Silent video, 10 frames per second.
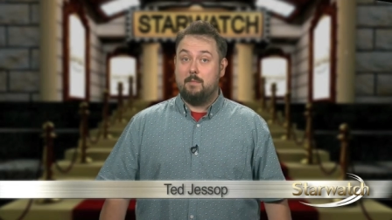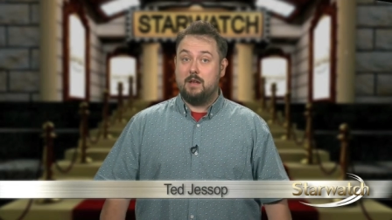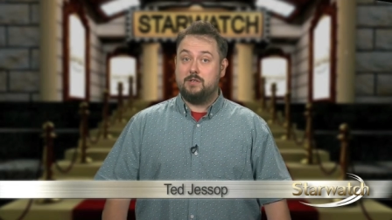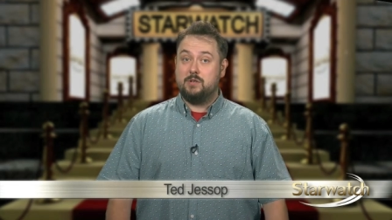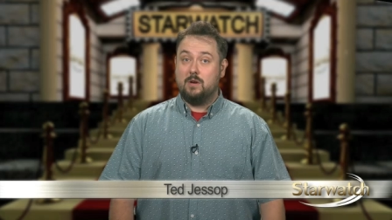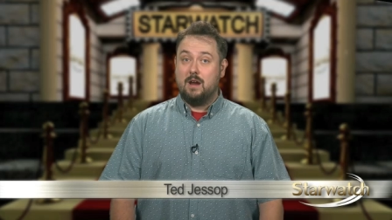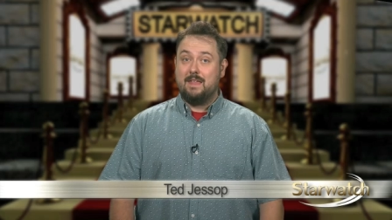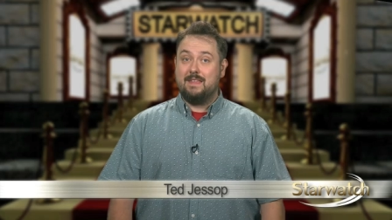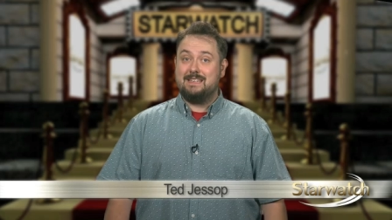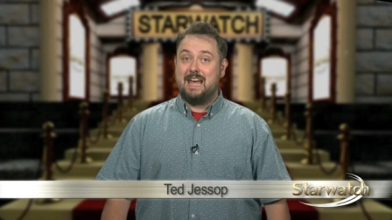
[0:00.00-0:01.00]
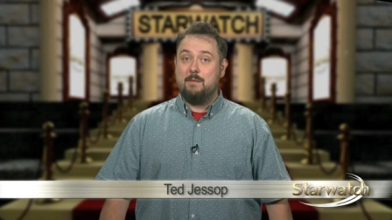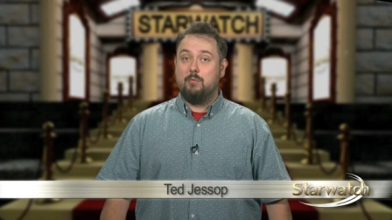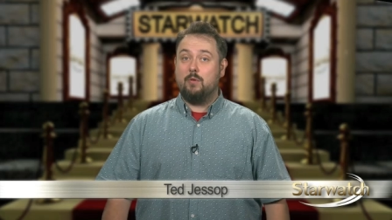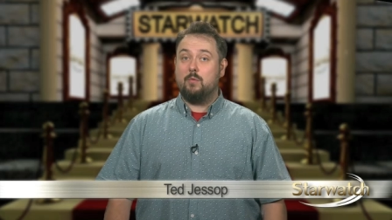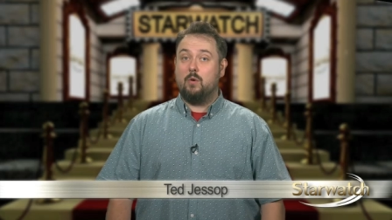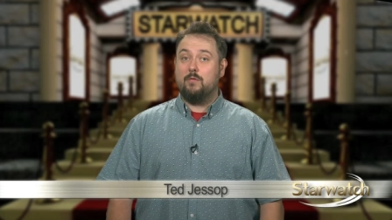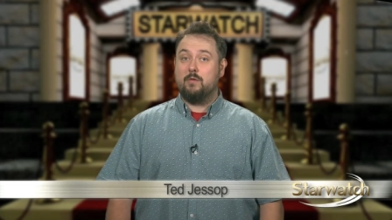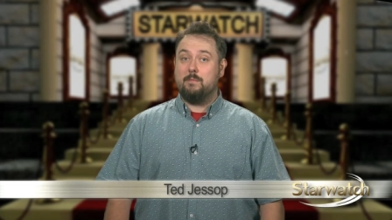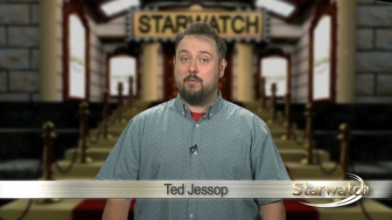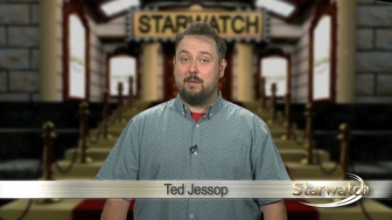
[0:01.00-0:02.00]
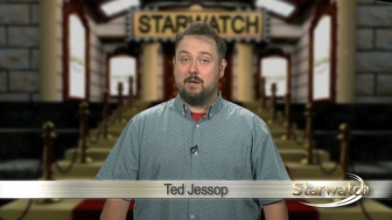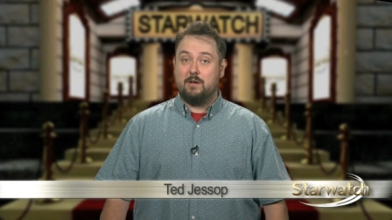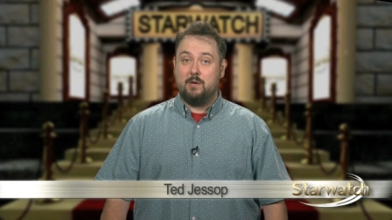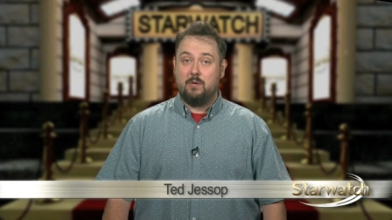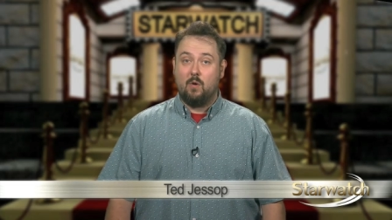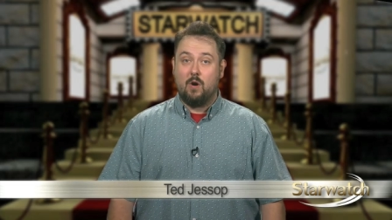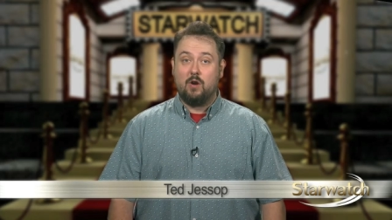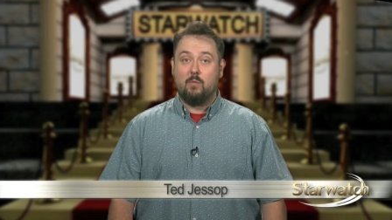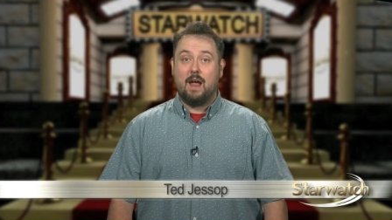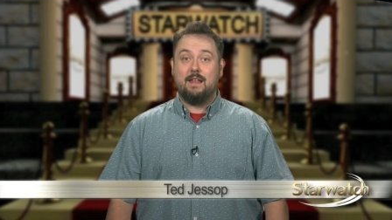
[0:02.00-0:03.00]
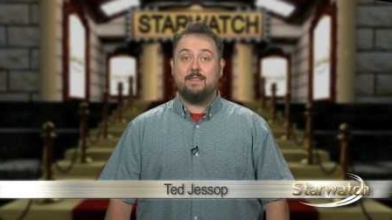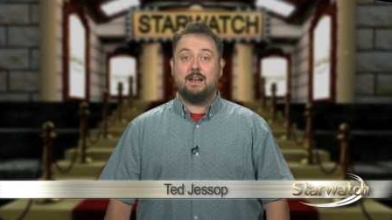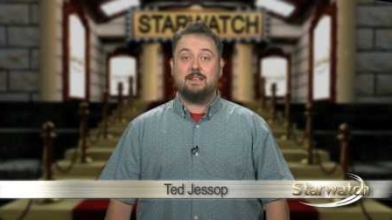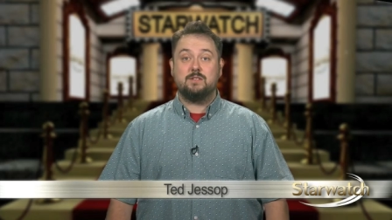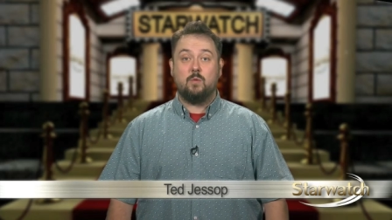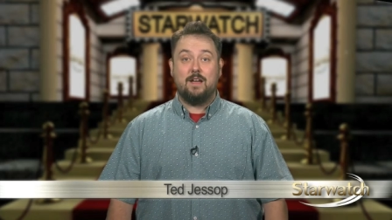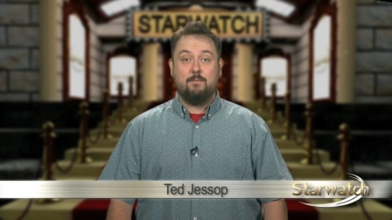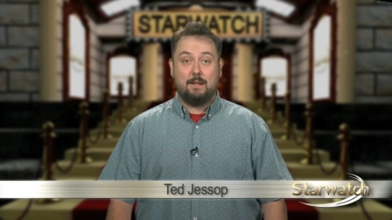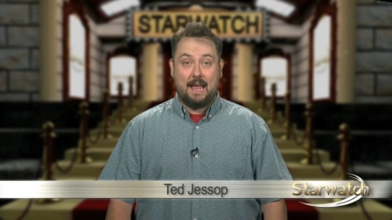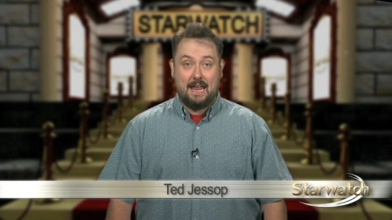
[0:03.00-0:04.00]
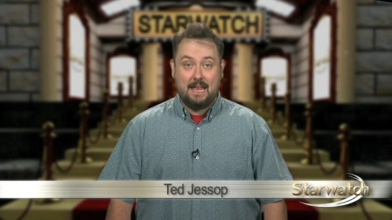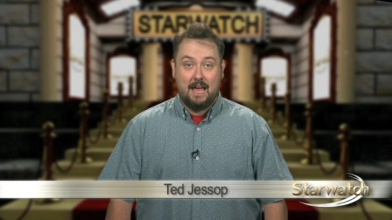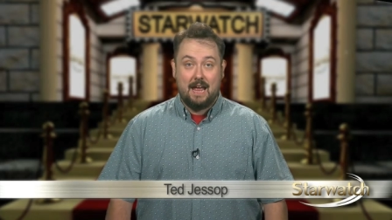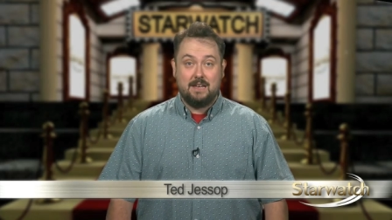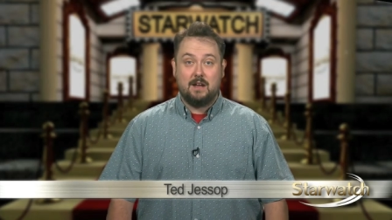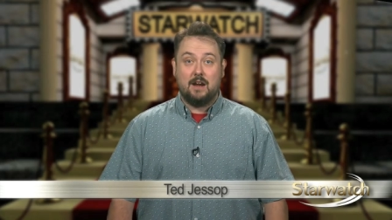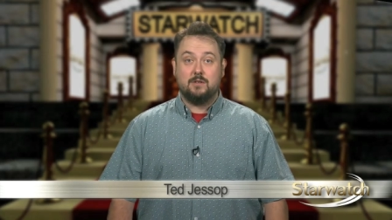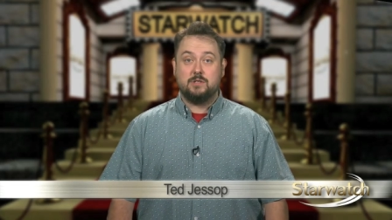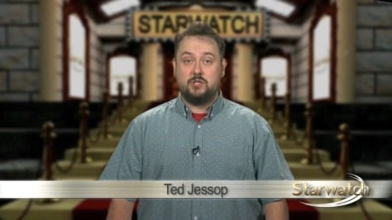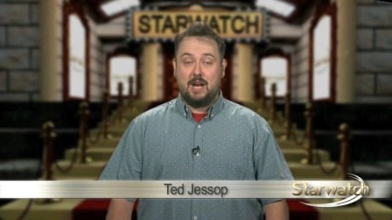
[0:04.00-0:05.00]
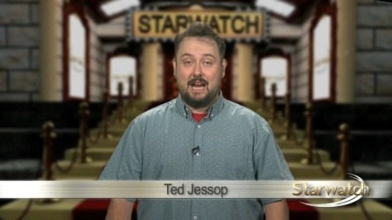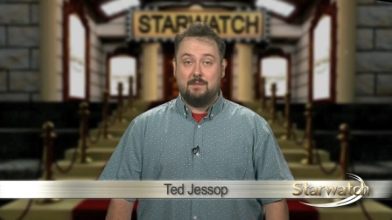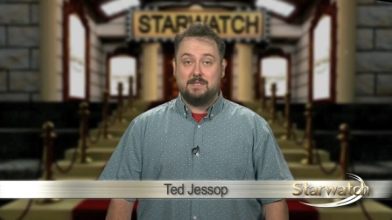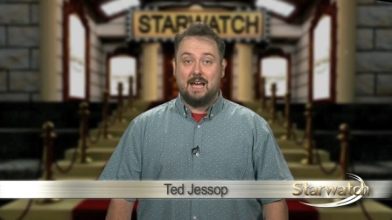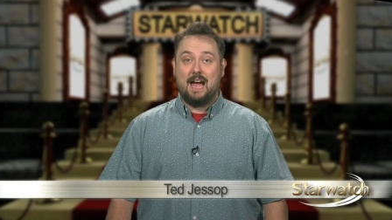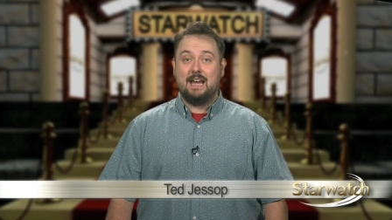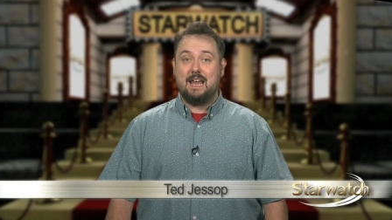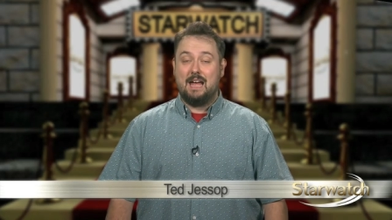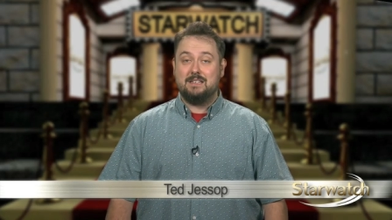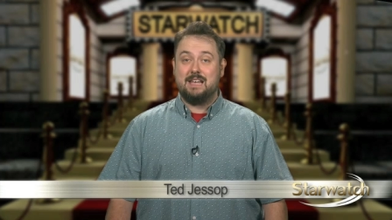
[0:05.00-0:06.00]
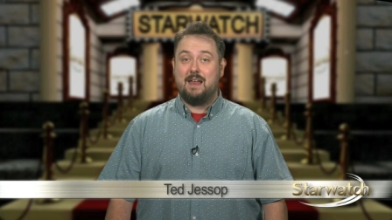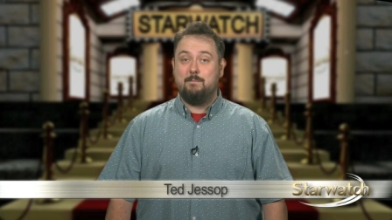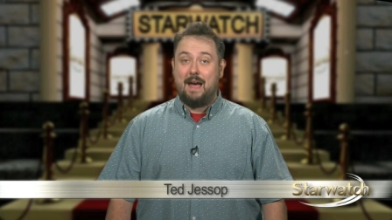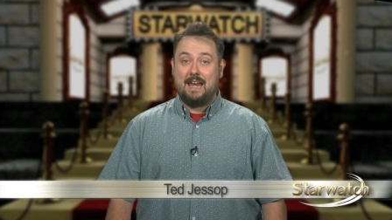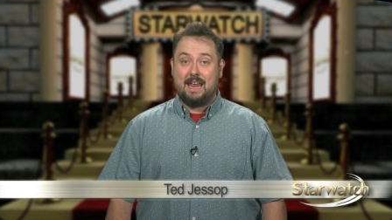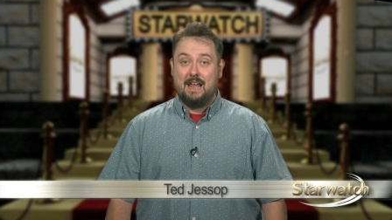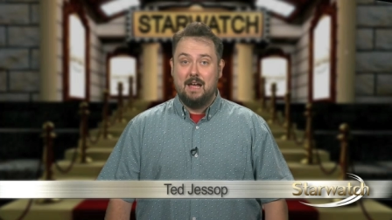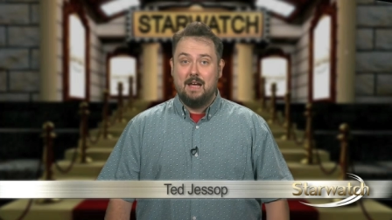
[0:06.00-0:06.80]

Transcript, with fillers: But during the Deadpool and Wolverine premiere in New York, Ryan thanked his wife, Blake, and daughters James, Inez, and Betty,